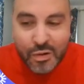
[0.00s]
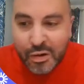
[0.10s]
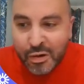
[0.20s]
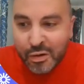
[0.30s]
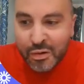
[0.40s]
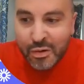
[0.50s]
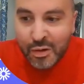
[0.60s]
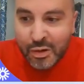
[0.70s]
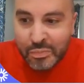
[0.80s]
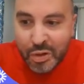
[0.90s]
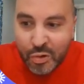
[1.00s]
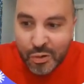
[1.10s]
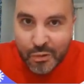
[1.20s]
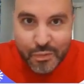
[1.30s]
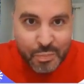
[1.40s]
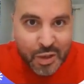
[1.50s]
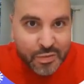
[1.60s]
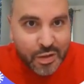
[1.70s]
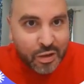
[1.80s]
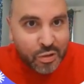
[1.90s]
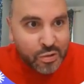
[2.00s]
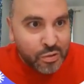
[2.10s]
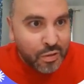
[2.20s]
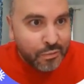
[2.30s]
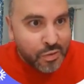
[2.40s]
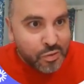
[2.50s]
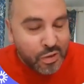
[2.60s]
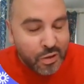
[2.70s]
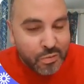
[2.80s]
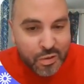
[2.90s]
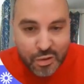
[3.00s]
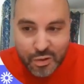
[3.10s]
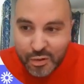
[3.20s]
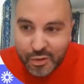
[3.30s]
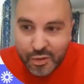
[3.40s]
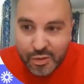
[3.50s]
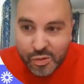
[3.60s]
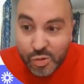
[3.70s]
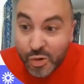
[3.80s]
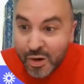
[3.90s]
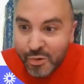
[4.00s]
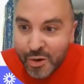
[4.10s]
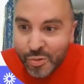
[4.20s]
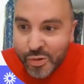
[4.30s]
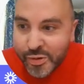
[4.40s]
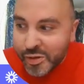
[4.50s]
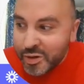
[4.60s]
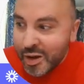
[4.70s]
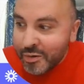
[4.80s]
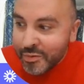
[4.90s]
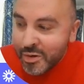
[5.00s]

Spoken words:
by a call from my doctor's office. So let's try and run through this again.